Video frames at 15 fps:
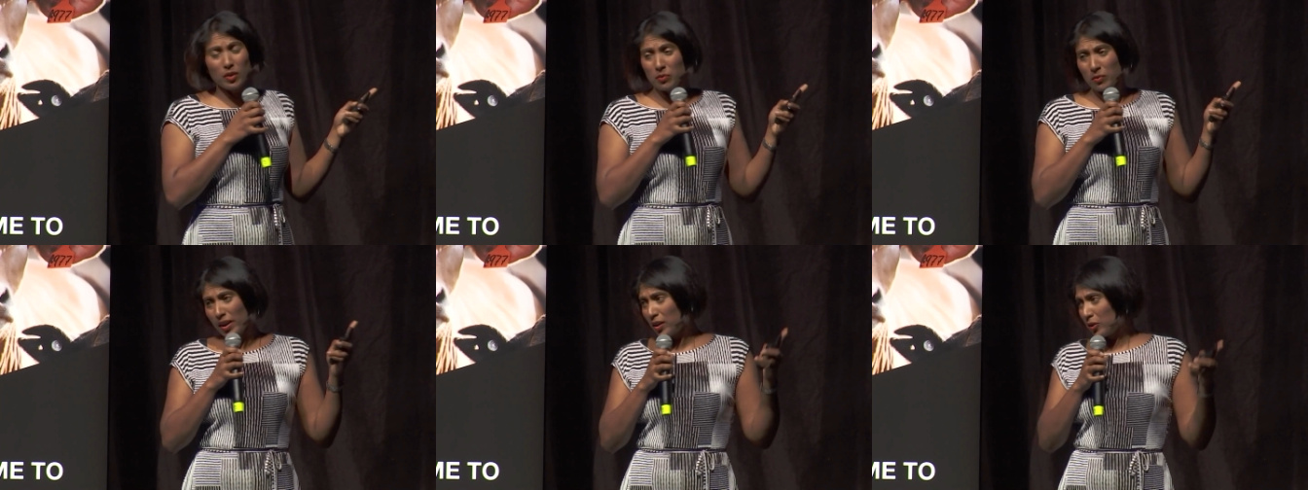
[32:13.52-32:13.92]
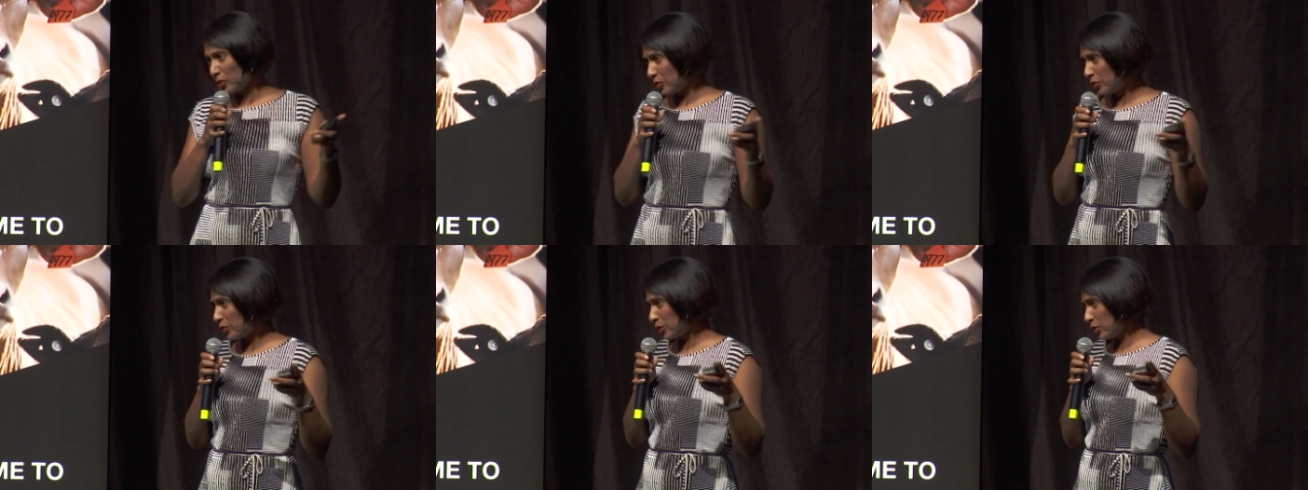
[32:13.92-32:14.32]
we make
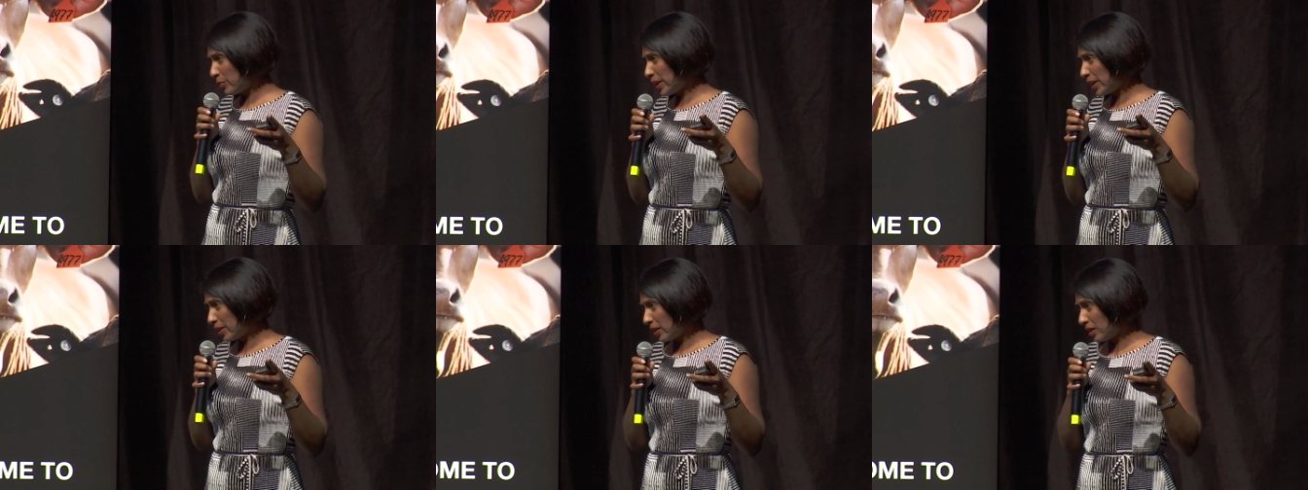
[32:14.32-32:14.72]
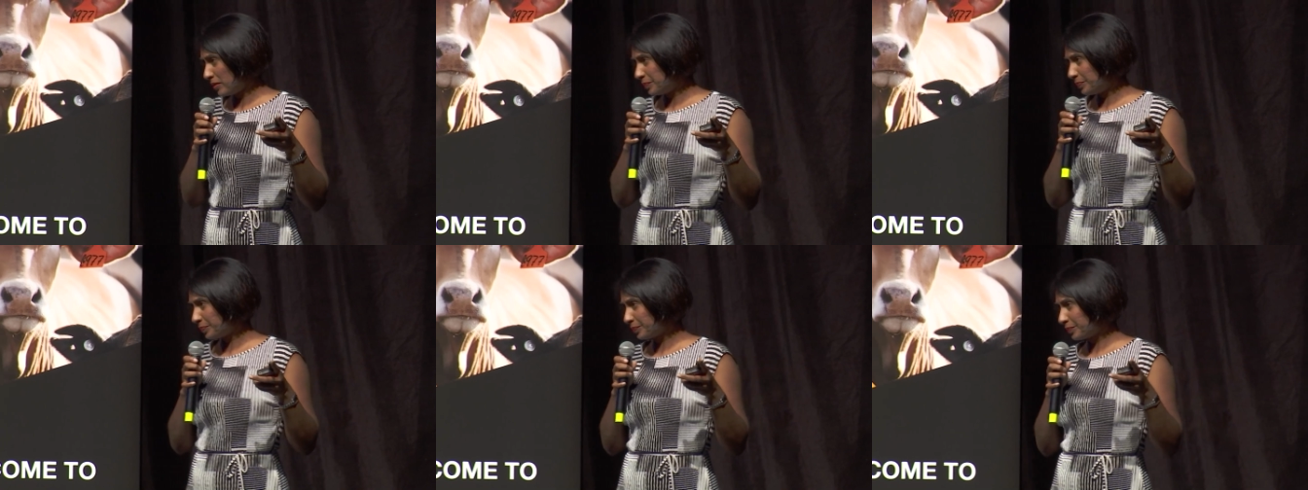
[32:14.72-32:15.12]
good food better?
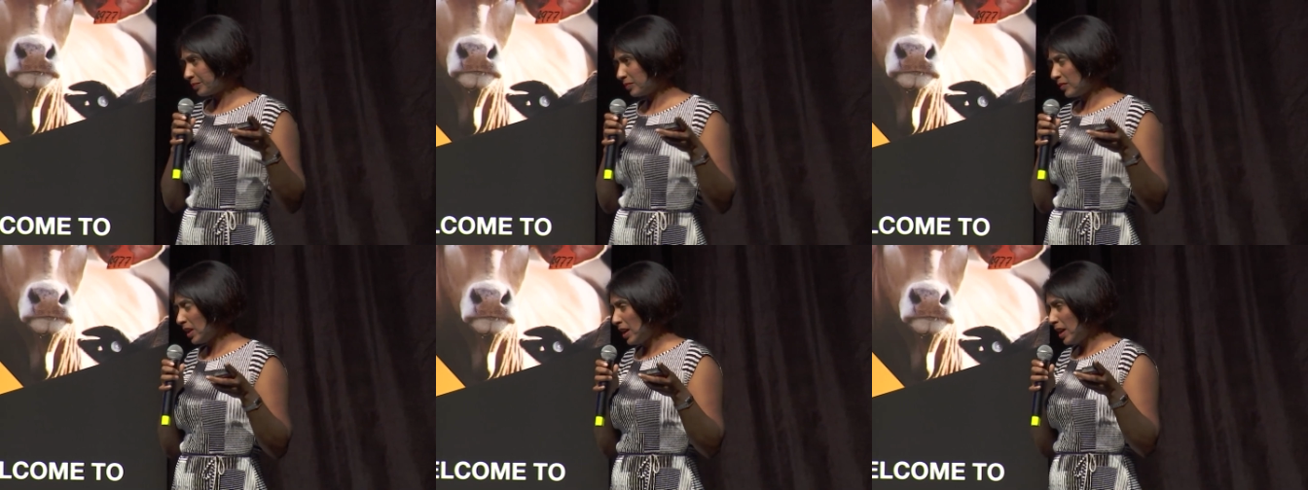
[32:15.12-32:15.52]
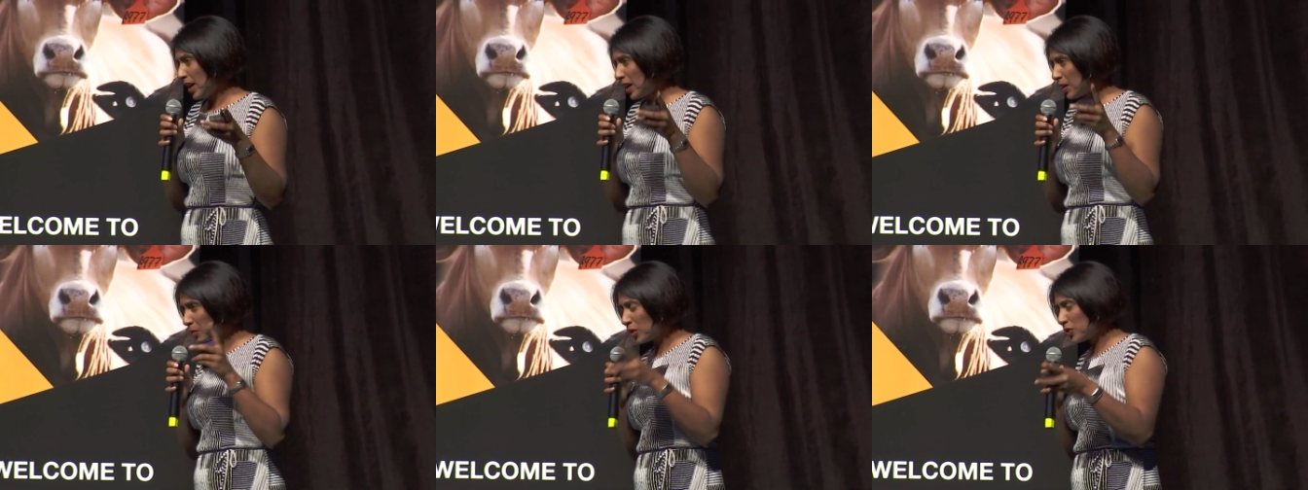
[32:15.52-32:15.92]

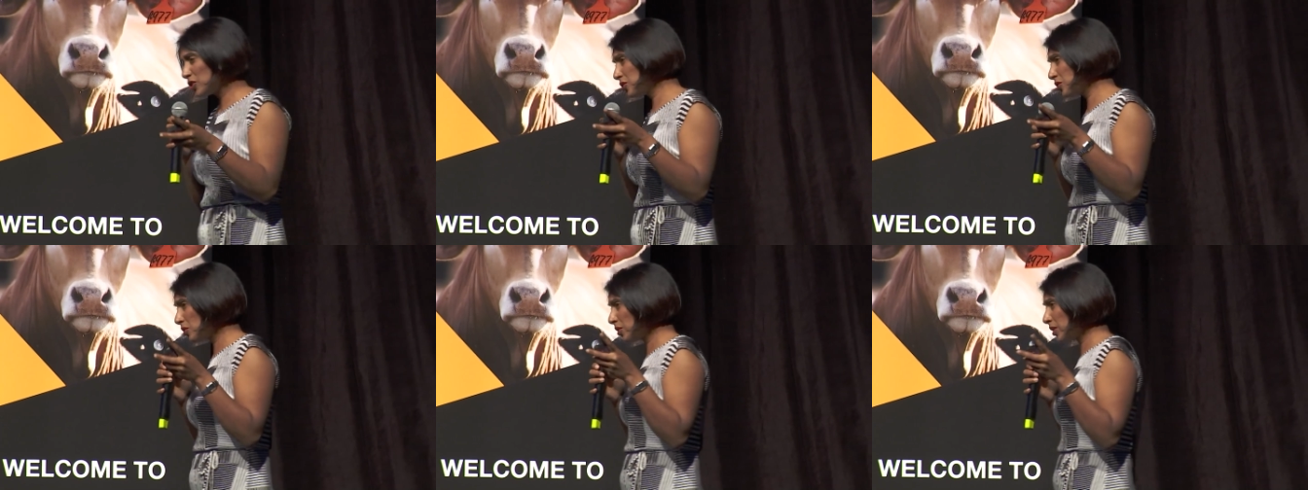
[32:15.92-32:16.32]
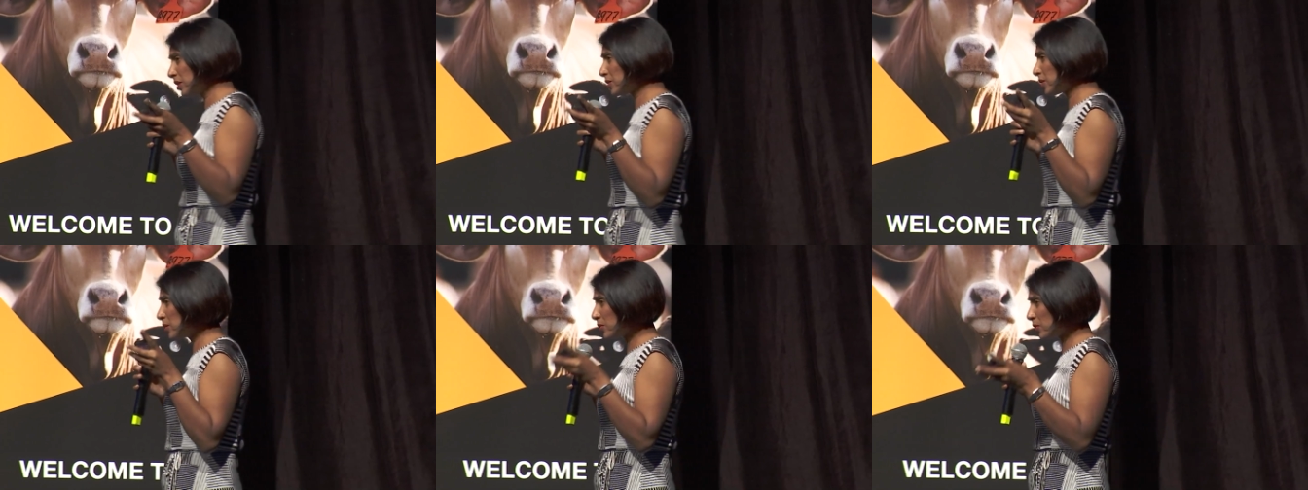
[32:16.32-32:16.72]
And I'm not just talking
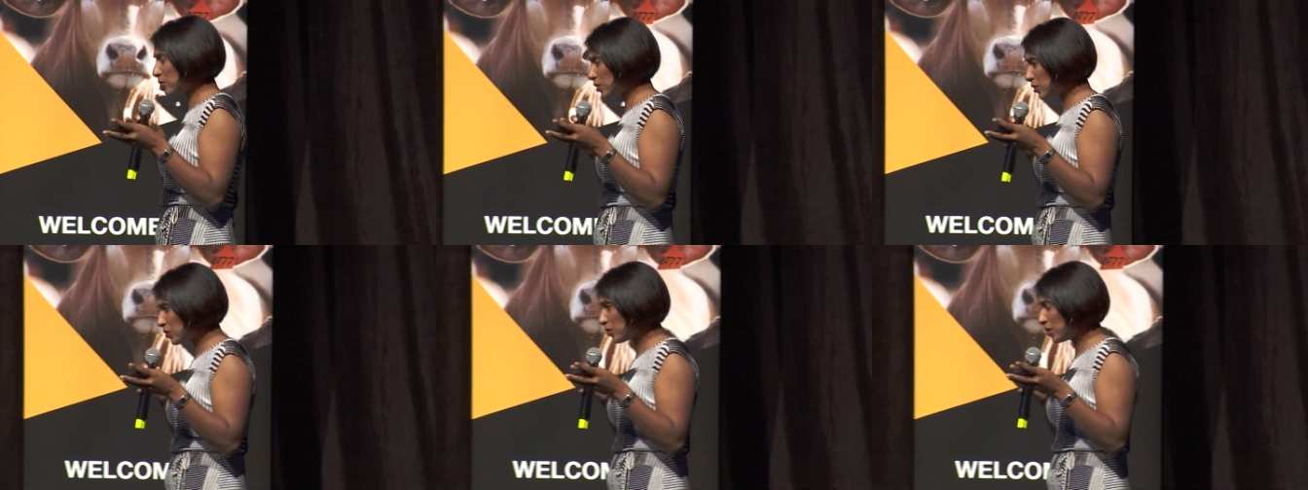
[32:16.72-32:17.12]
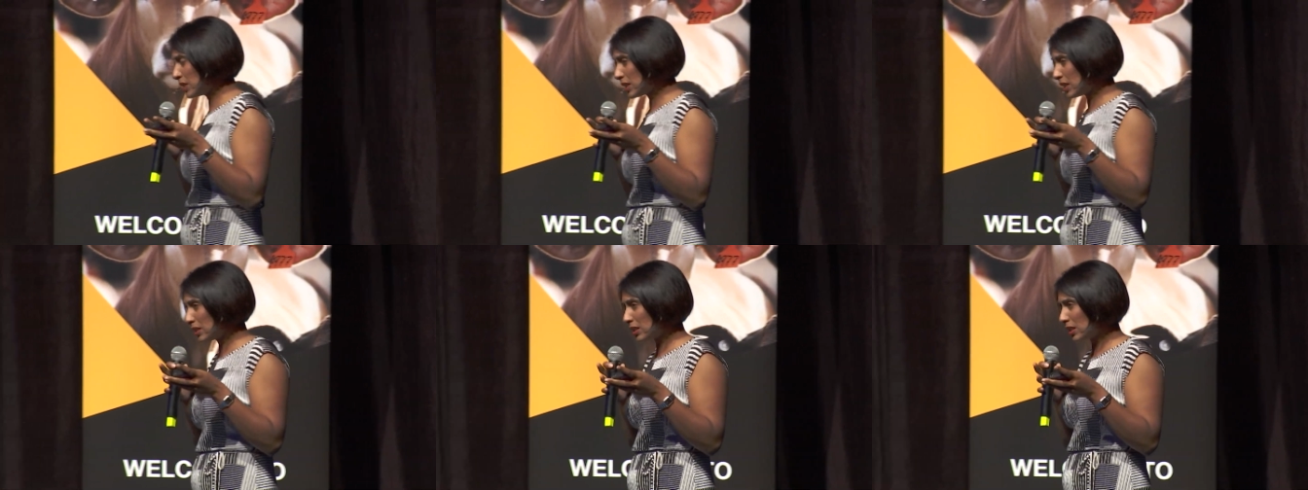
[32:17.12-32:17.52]
in terms of nutrient
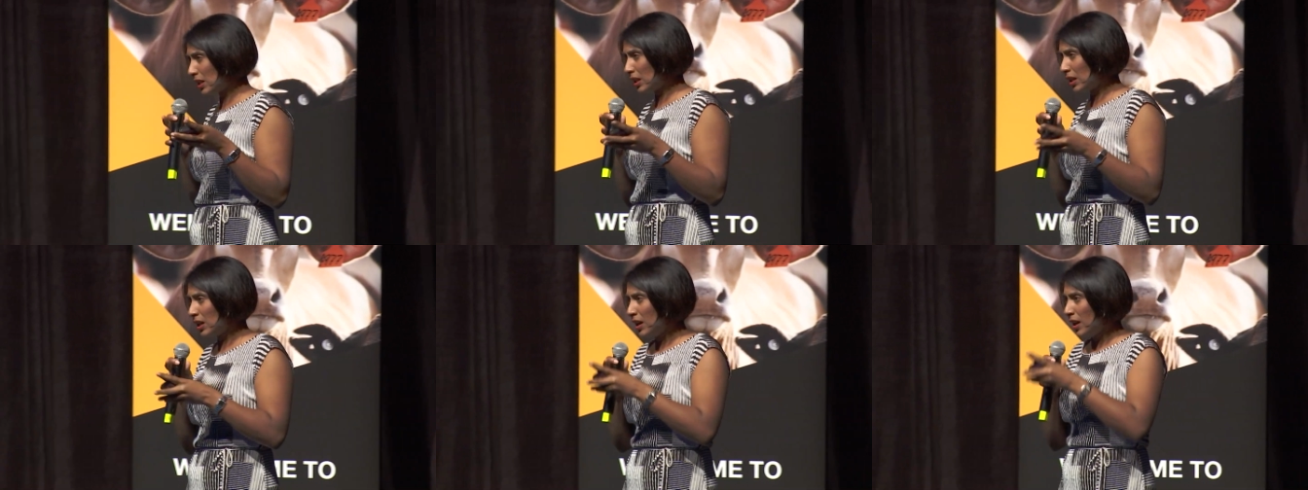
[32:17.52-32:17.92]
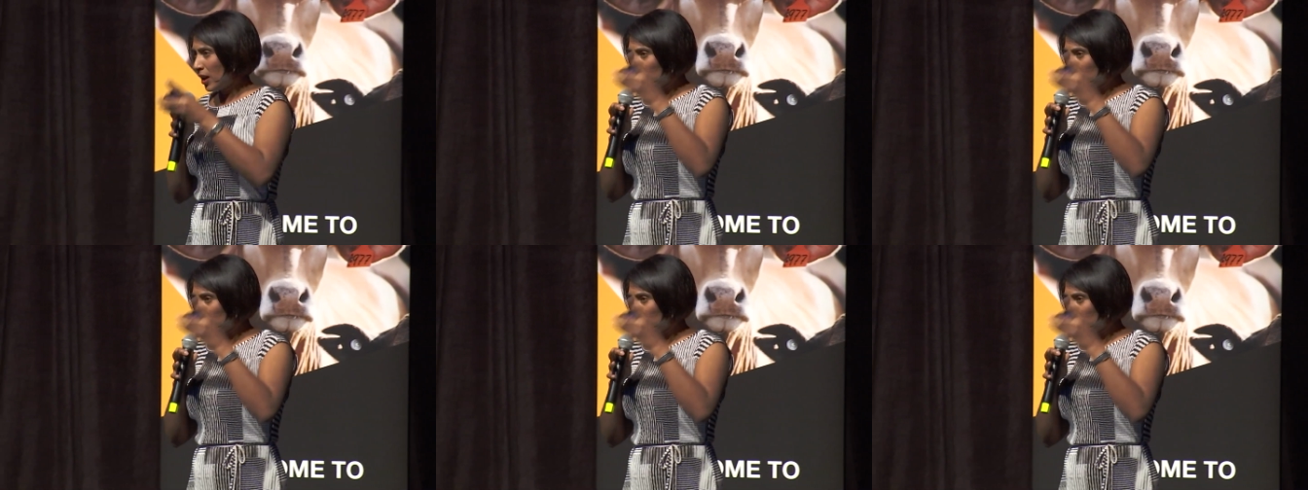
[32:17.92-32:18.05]
density,